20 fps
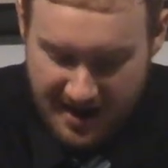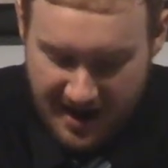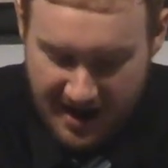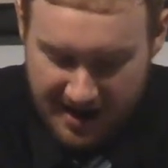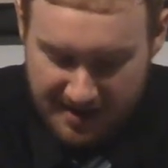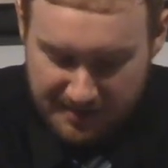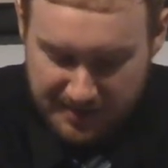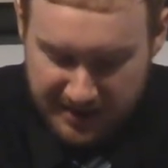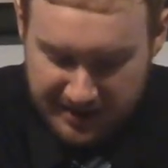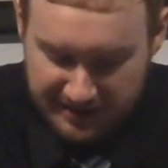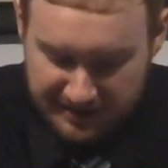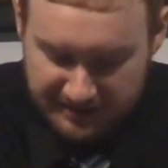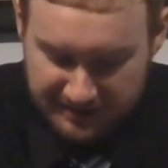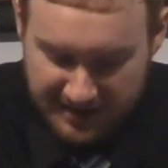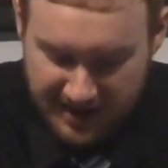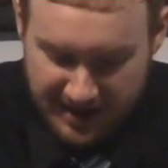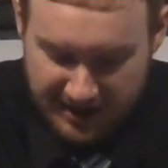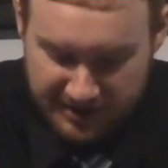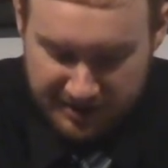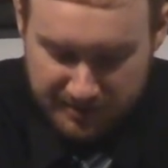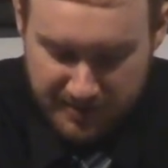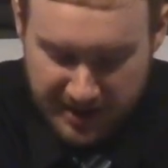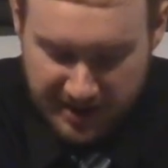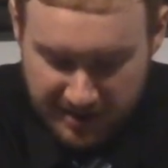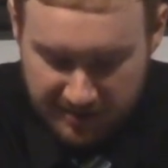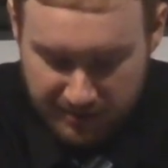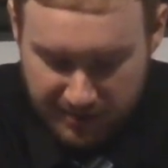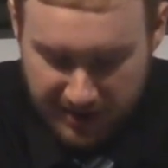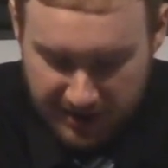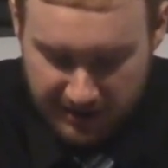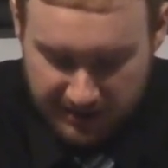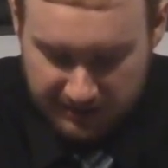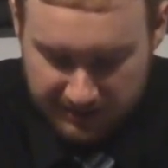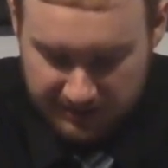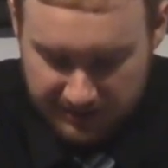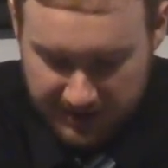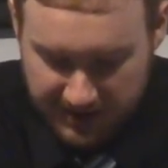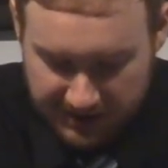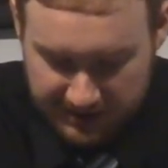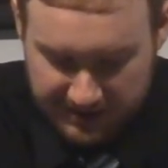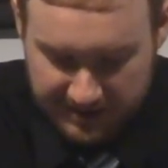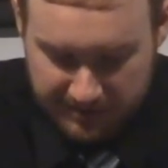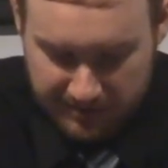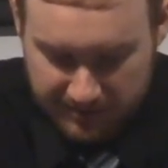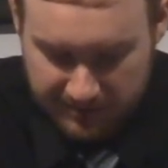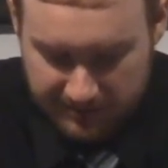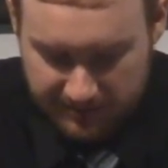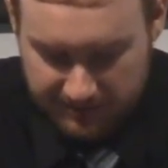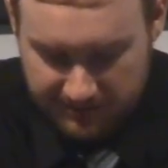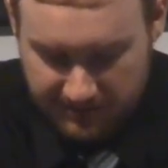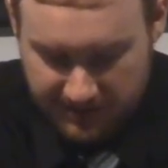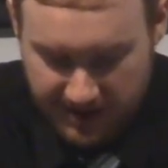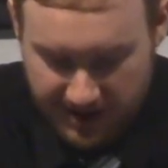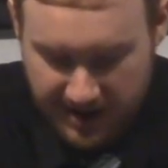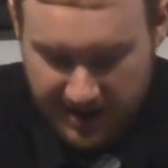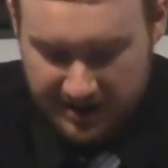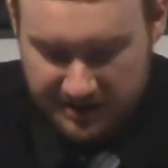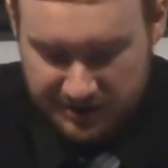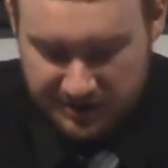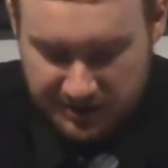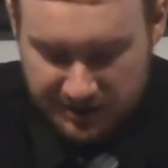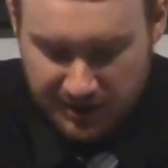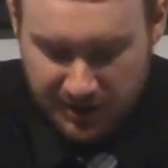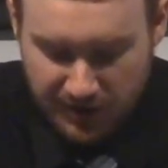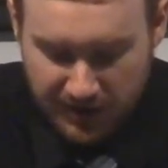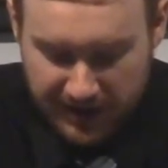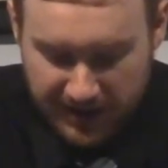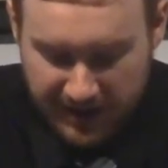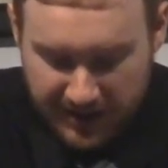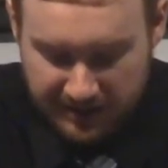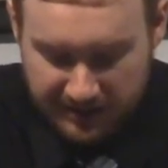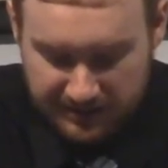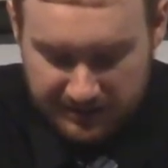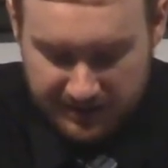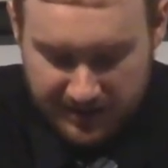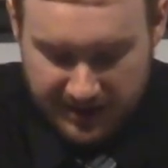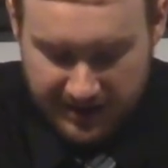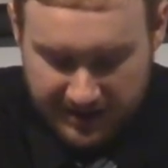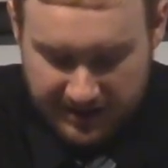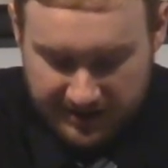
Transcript: I mean, I could make a parallel to, as you're going out,